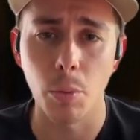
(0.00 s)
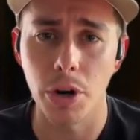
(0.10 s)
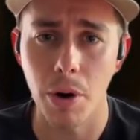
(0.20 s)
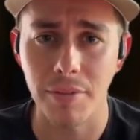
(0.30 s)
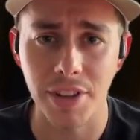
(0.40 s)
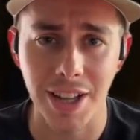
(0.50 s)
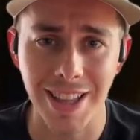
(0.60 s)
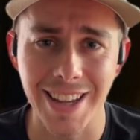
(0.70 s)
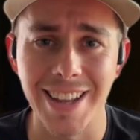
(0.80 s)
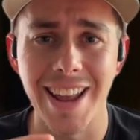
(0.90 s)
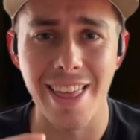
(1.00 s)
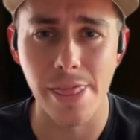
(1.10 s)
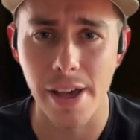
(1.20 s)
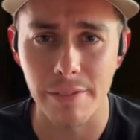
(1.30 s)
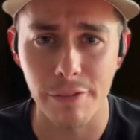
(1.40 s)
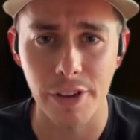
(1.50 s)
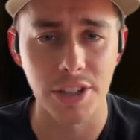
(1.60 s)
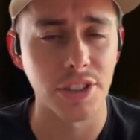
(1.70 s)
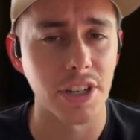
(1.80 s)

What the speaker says: We don't have to clean it and then fix it.